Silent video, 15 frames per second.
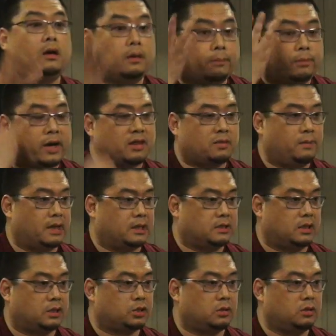breath
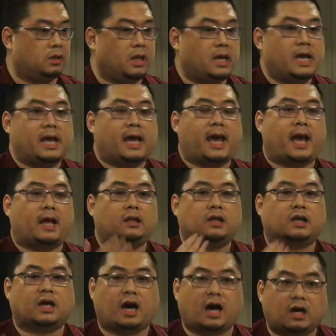meditation. And the
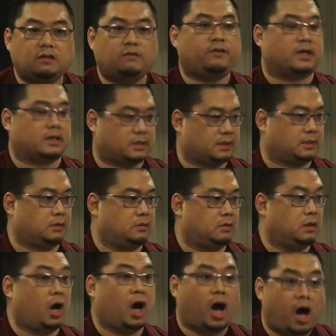convicts,
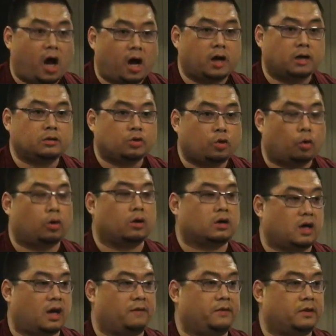hardcore
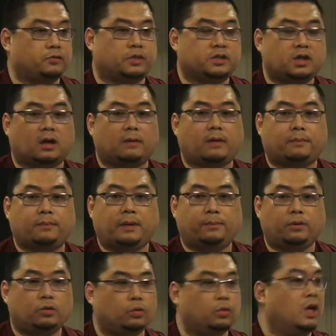convicts, we're talking about
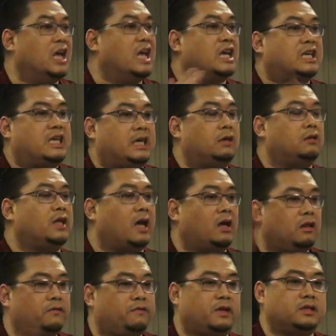people who kill
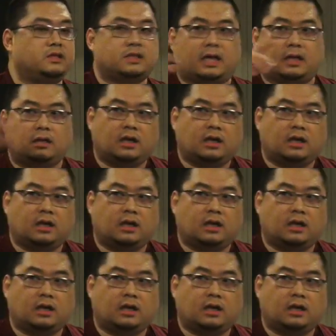elephants and